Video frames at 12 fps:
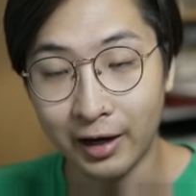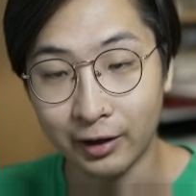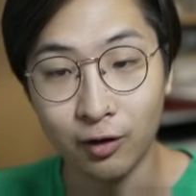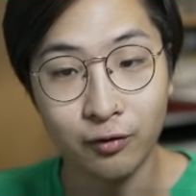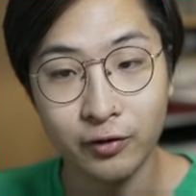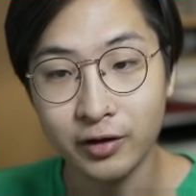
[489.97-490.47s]

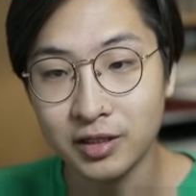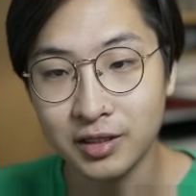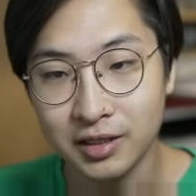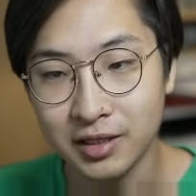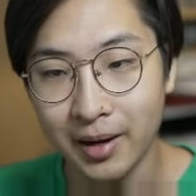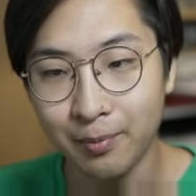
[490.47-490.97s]
Go for the
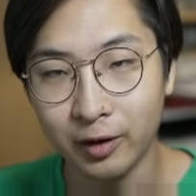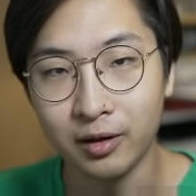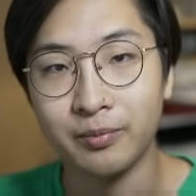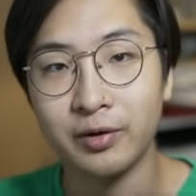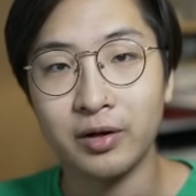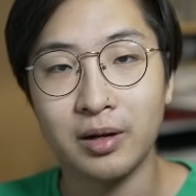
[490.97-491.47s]
6
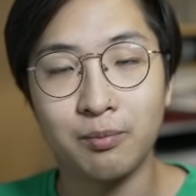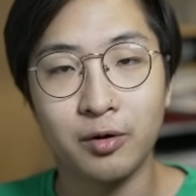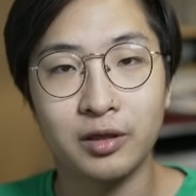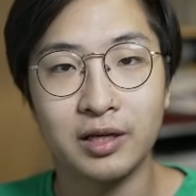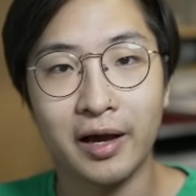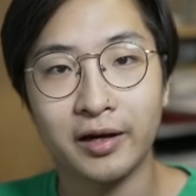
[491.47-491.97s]
Nightbringer build and
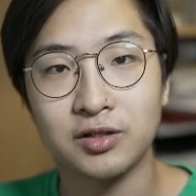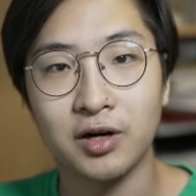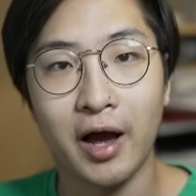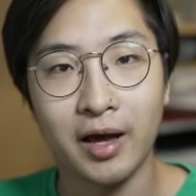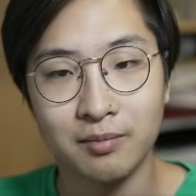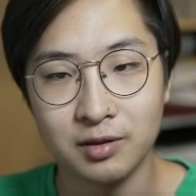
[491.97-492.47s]
put the extra
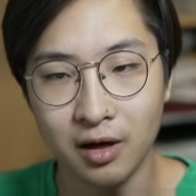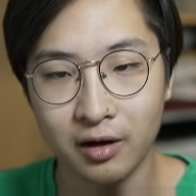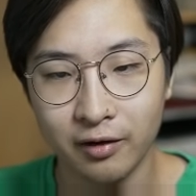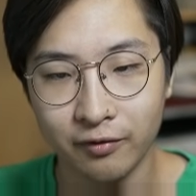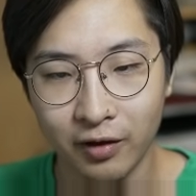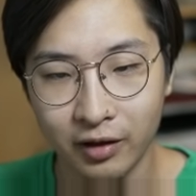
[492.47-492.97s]
items on
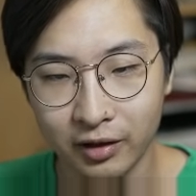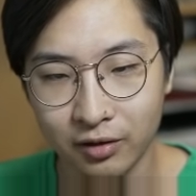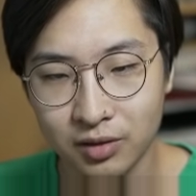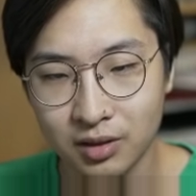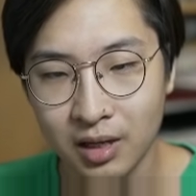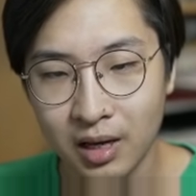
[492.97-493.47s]

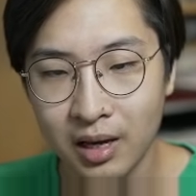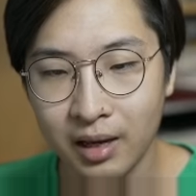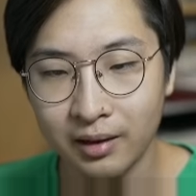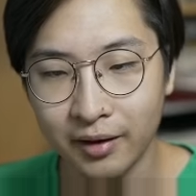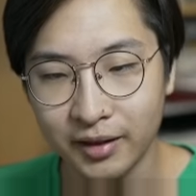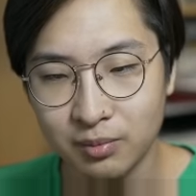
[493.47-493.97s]
Aphelios.
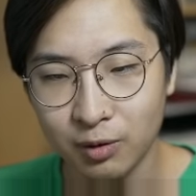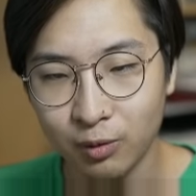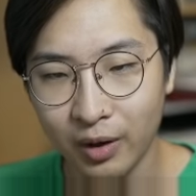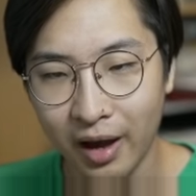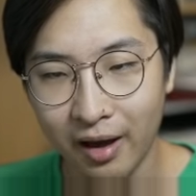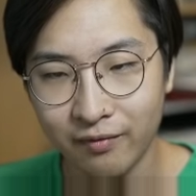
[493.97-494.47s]
Next build
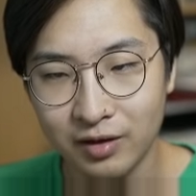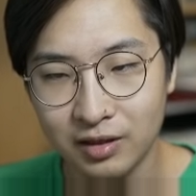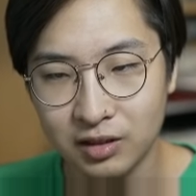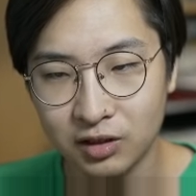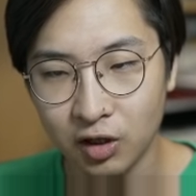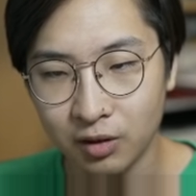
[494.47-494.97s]
we have
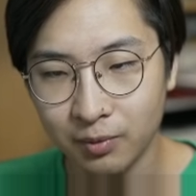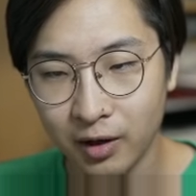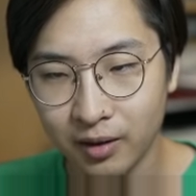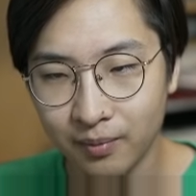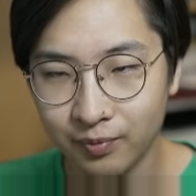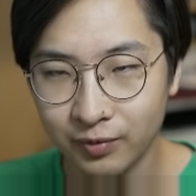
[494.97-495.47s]
is
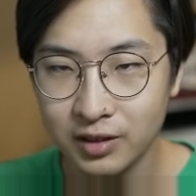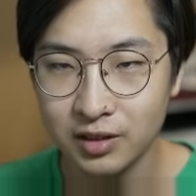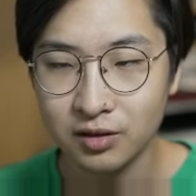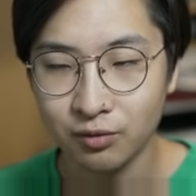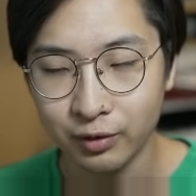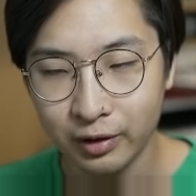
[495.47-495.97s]
CHUG. This
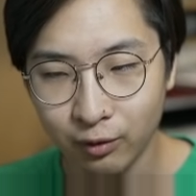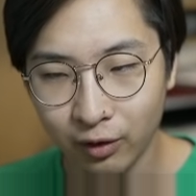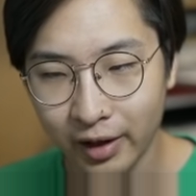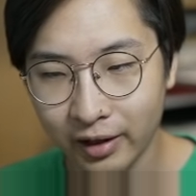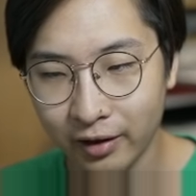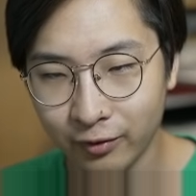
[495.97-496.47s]
is a
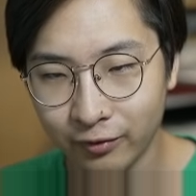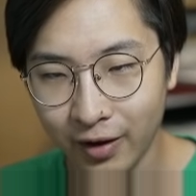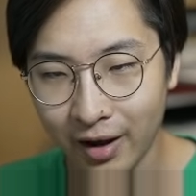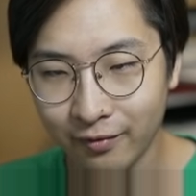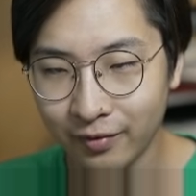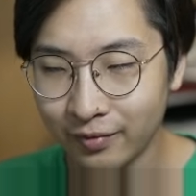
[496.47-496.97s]
reroll at level
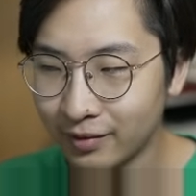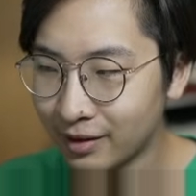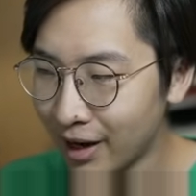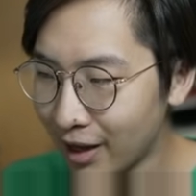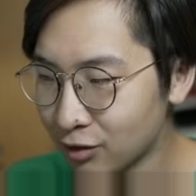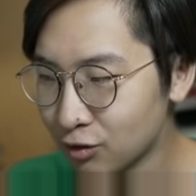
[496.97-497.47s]
5.
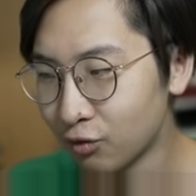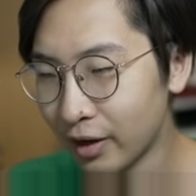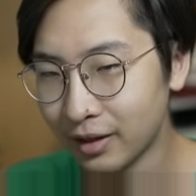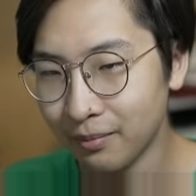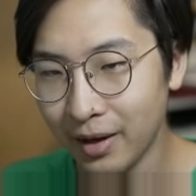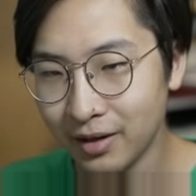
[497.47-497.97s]
Not too
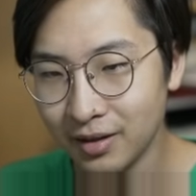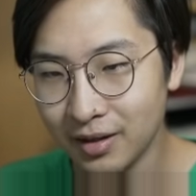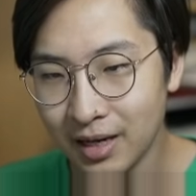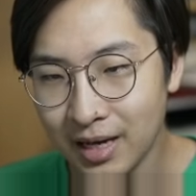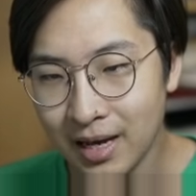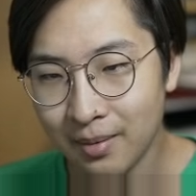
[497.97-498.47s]

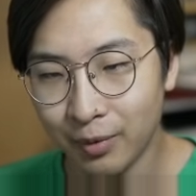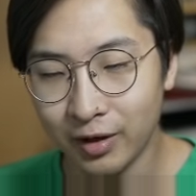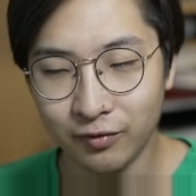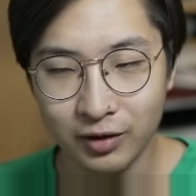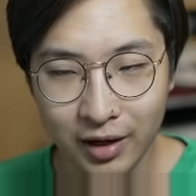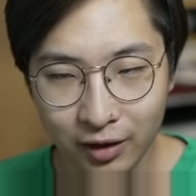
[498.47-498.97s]
recommended, but
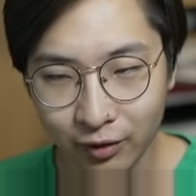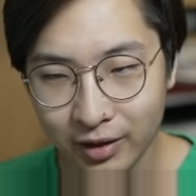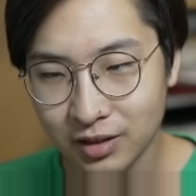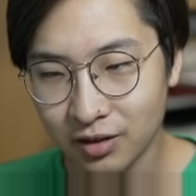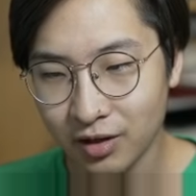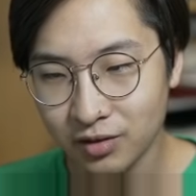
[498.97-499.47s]
if you get
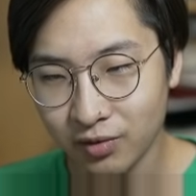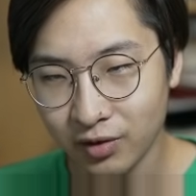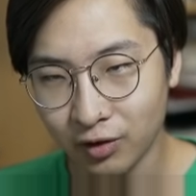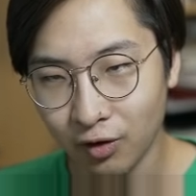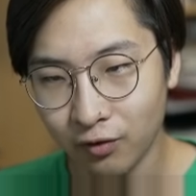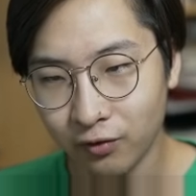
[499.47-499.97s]
great starts for it,
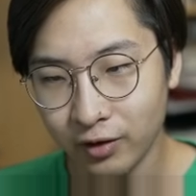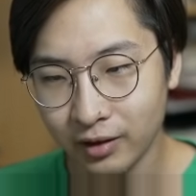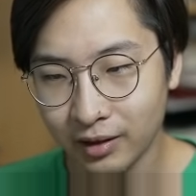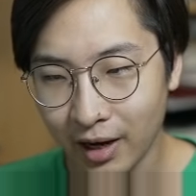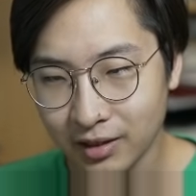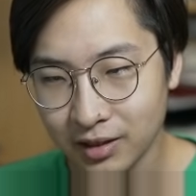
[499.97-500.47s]
go for it.
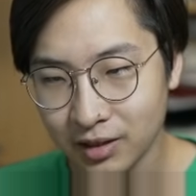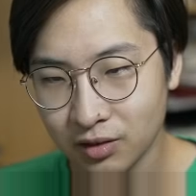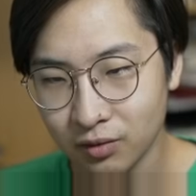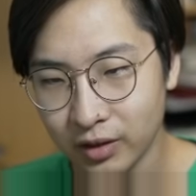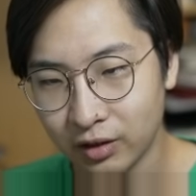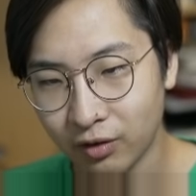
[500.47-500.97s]
Kha'Zix
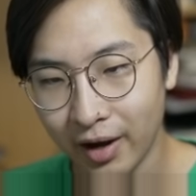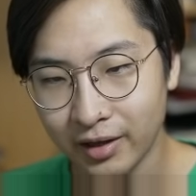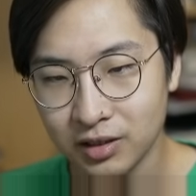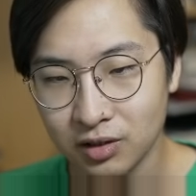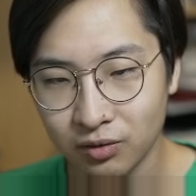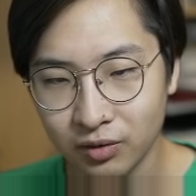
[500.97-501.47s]
3,
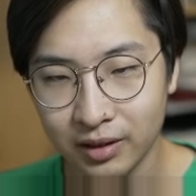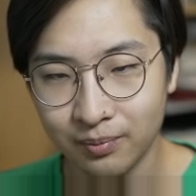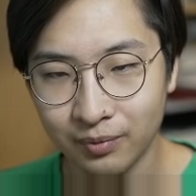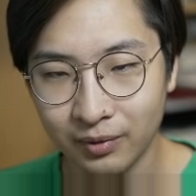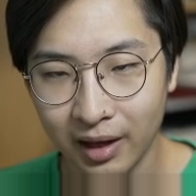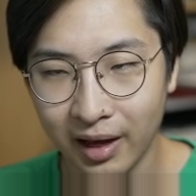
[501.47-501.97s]
Gragas 3.
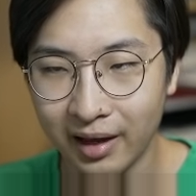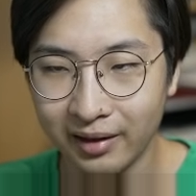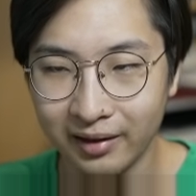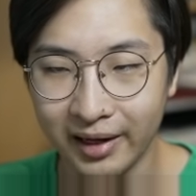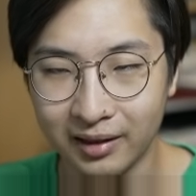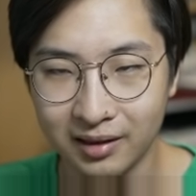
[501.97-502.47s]

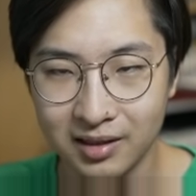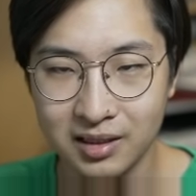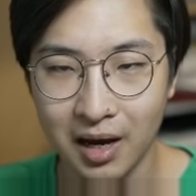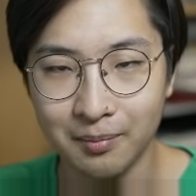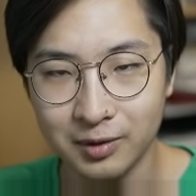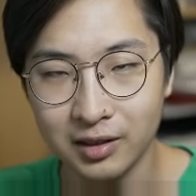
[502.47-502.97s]
Like this
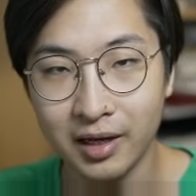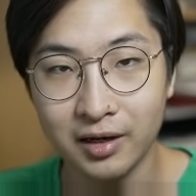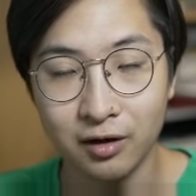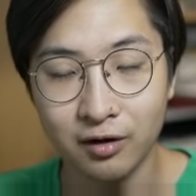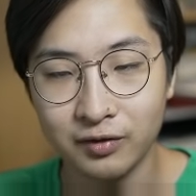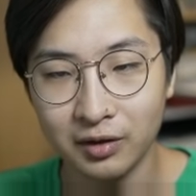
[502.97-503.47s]
comp did get
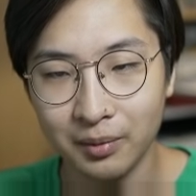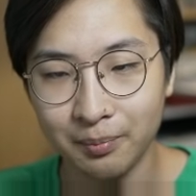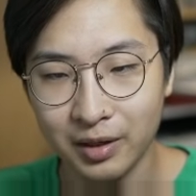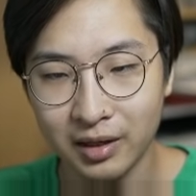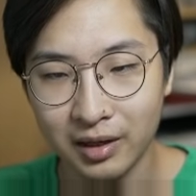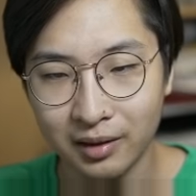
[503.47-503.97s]
nerfed a little
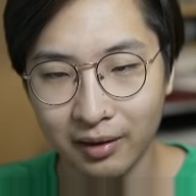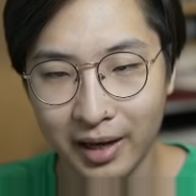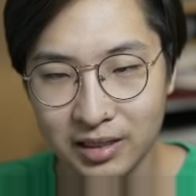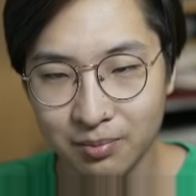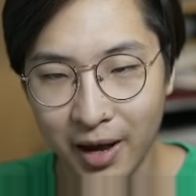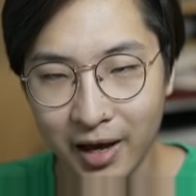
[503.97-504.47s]
bit in the
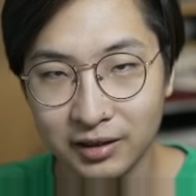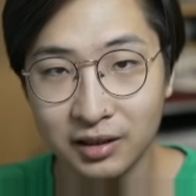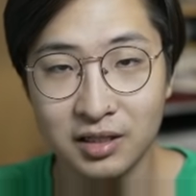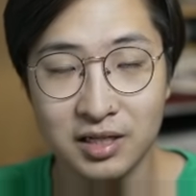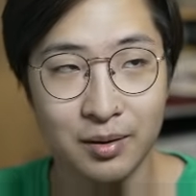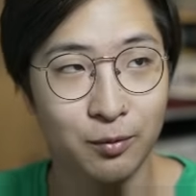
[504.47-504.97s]
last
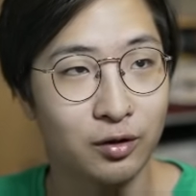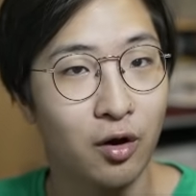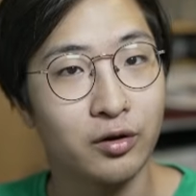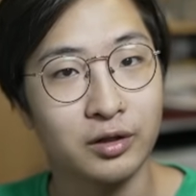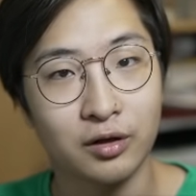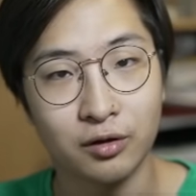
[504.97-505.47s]
patch. Same with
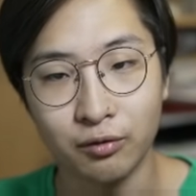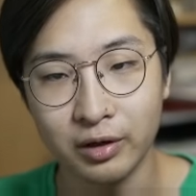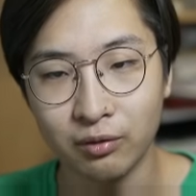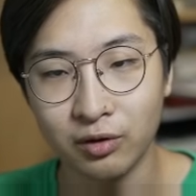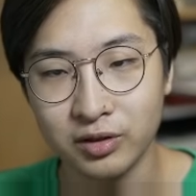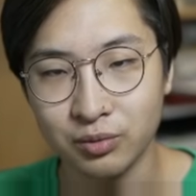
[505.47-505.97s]
all the other
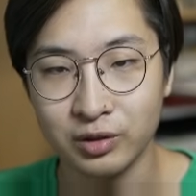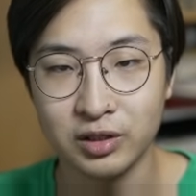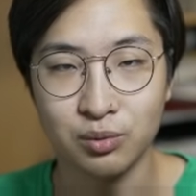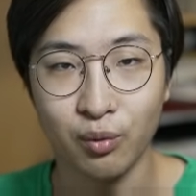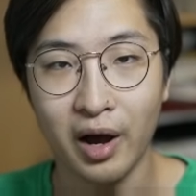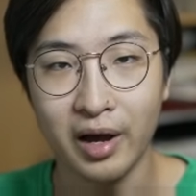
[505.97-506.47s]
rerolls, which
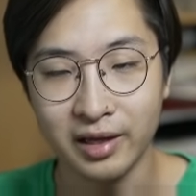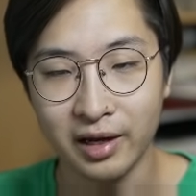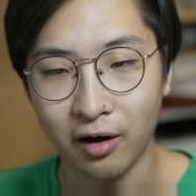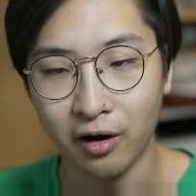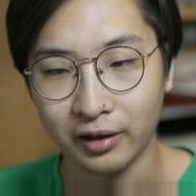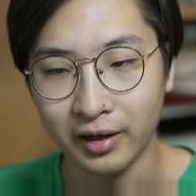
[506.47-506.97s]
is why they
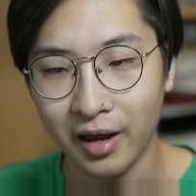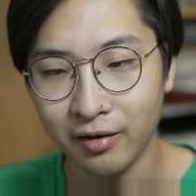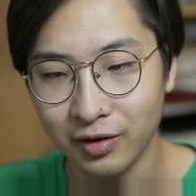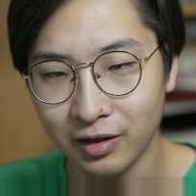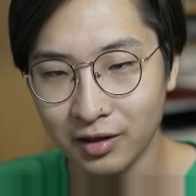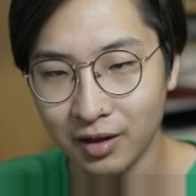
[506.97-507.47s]
are kind
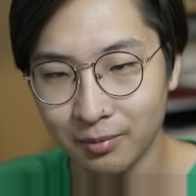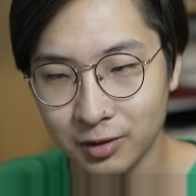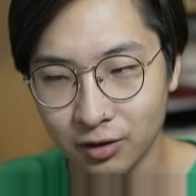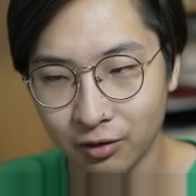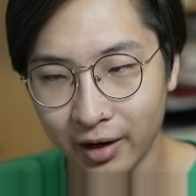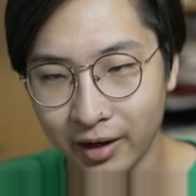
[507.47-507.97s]
of in the
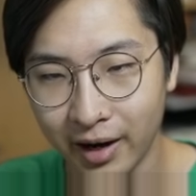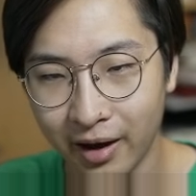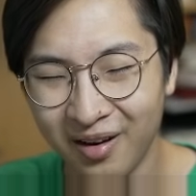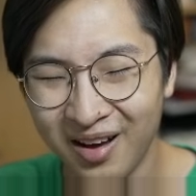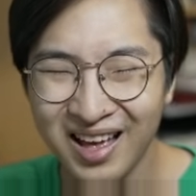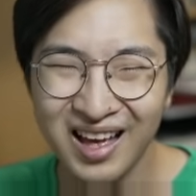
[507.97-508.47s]
dumpster right now.